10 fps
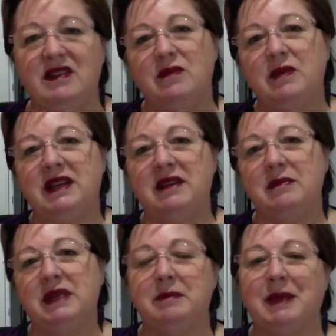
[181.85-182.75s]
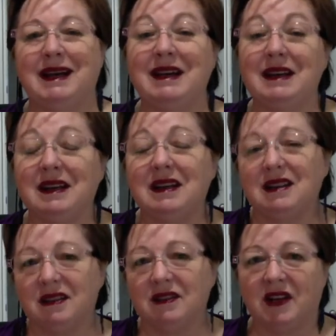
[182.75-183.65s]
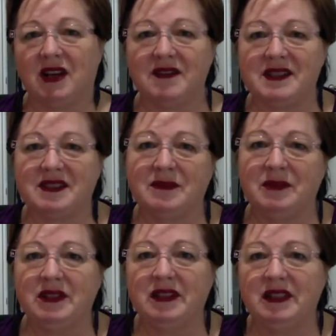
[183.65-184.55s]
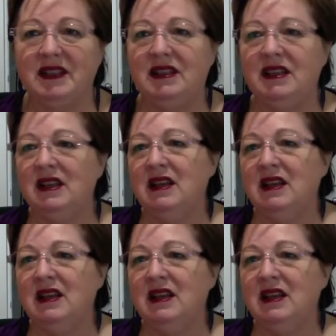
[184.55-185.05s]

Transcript: that we can be a part of life's community,